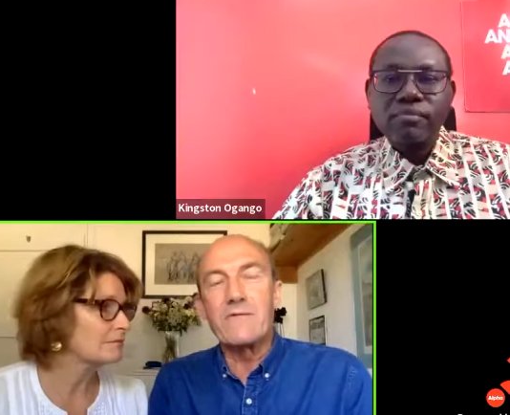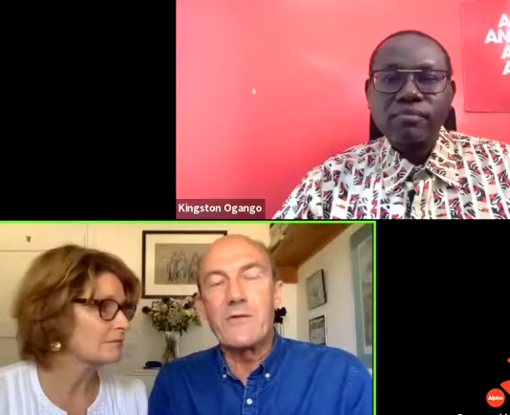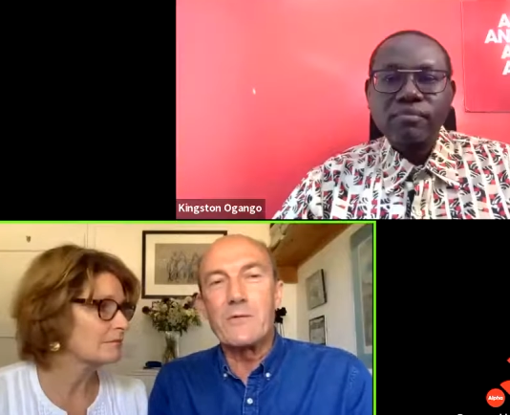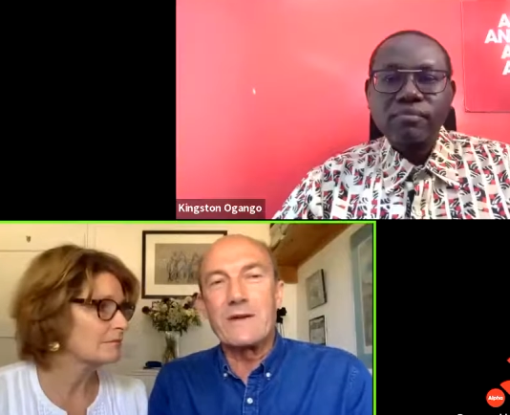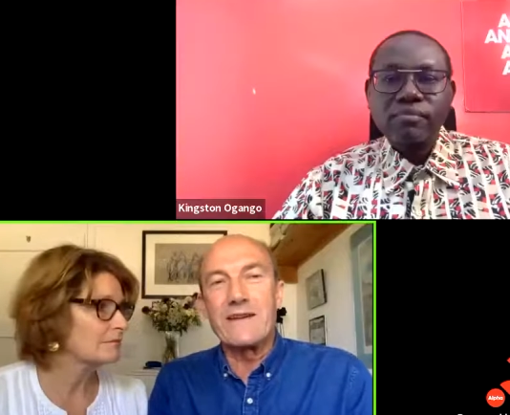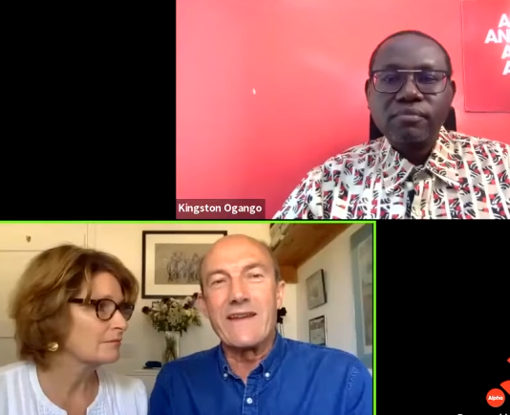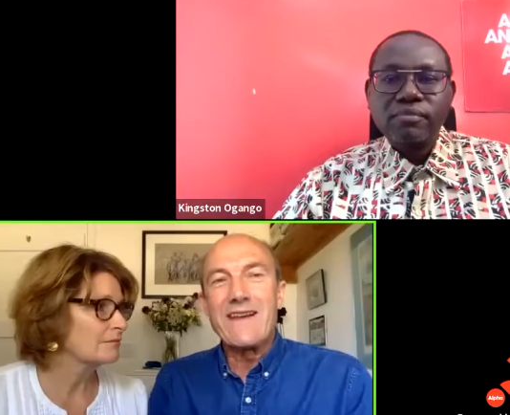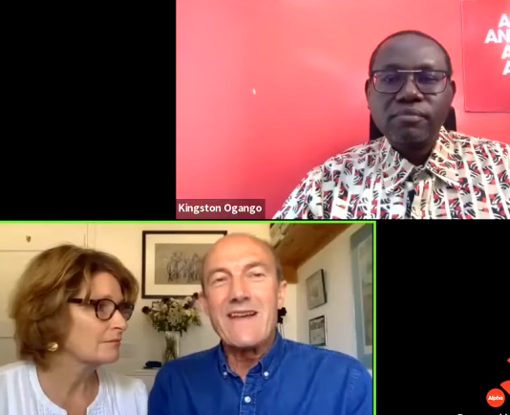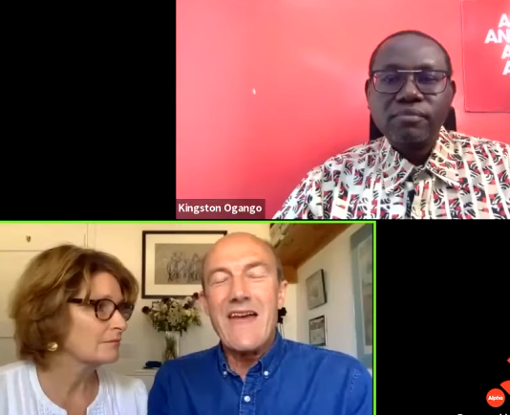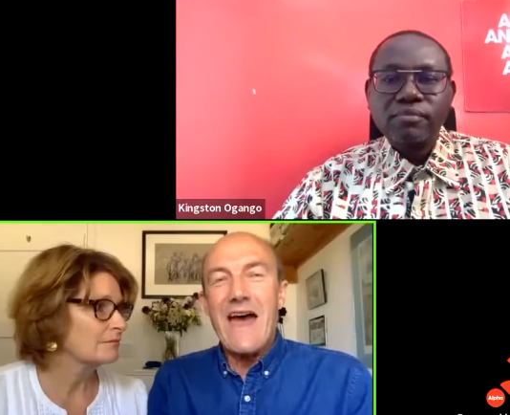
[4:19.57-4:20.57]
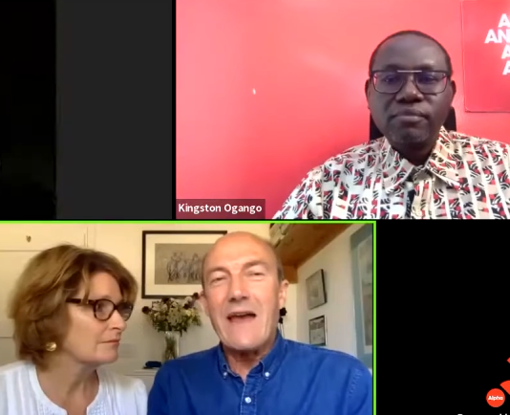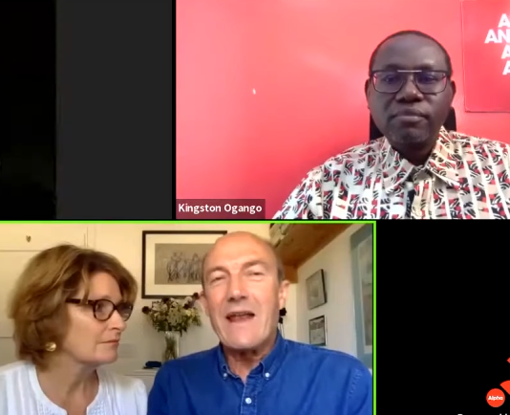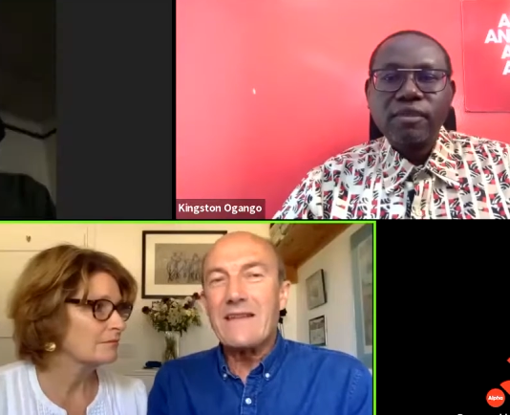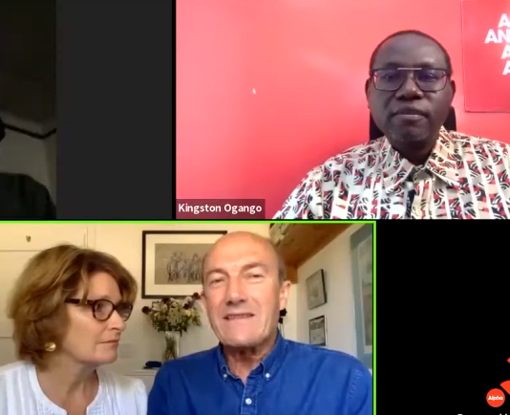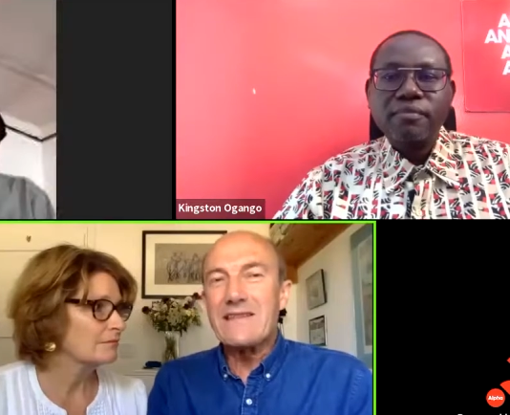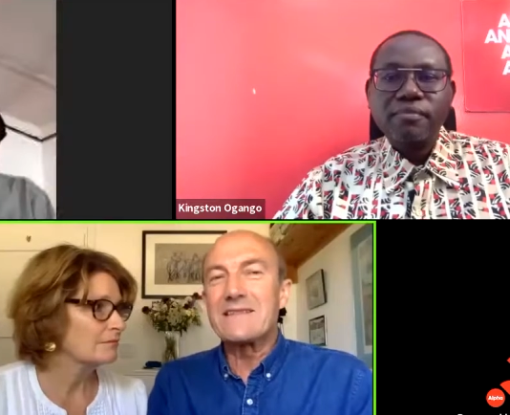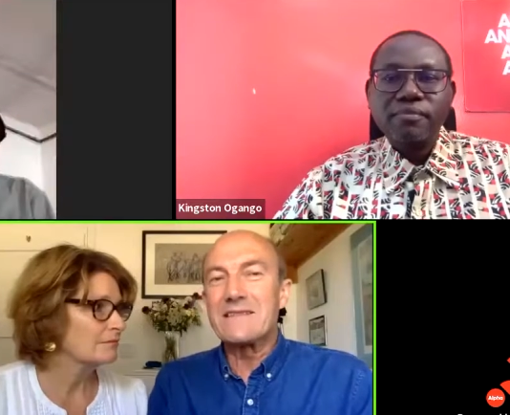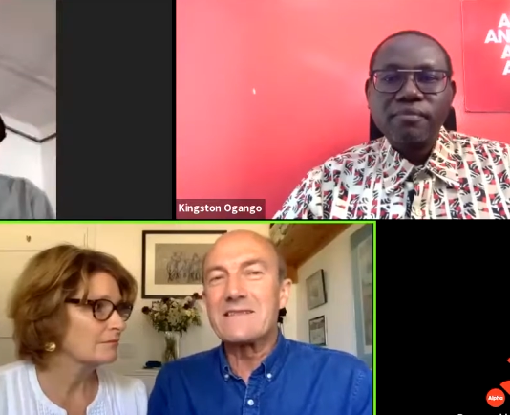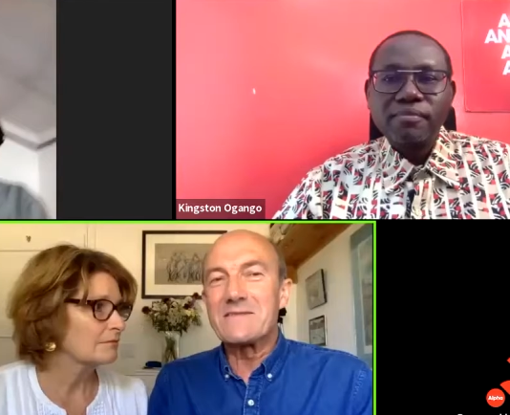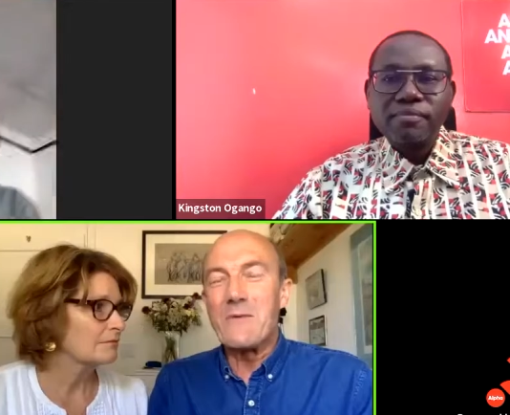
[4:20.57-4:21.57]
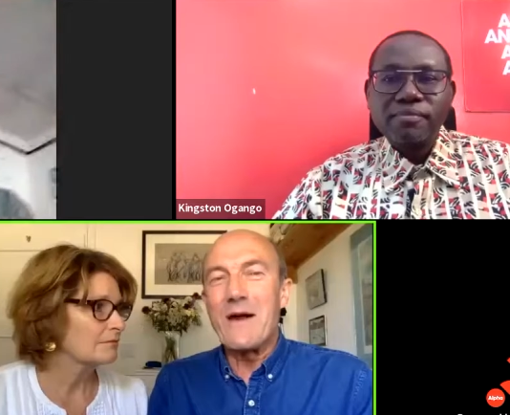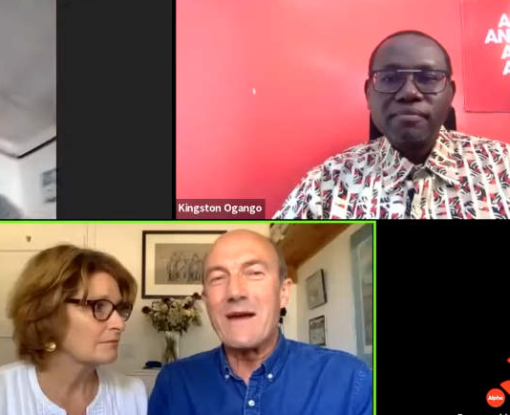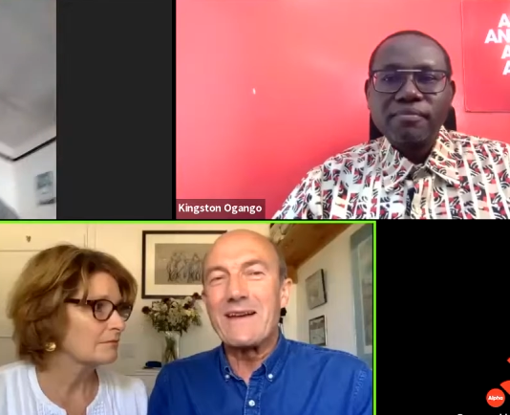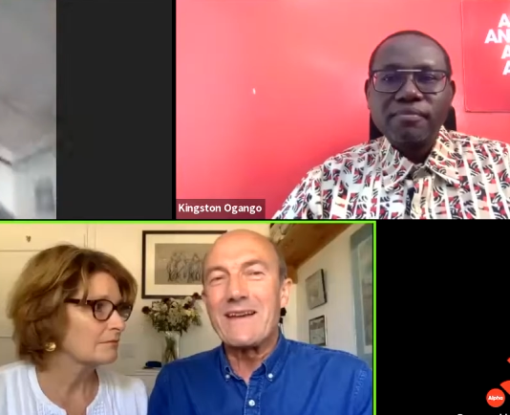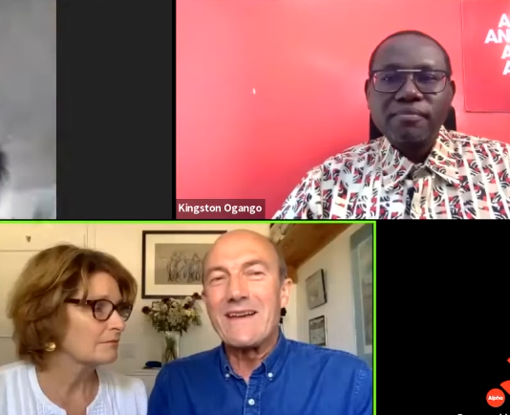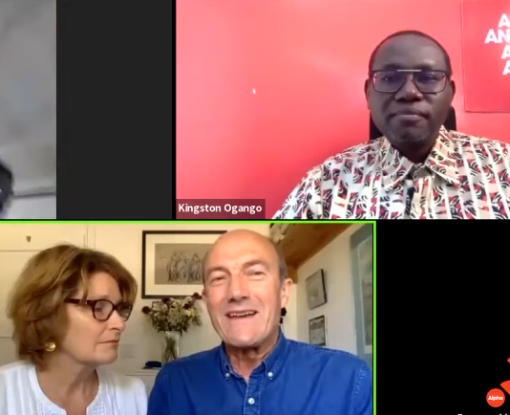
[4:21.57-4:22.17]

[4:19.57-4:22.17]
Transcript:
Speaker 1: forward. And I hmm. think this is where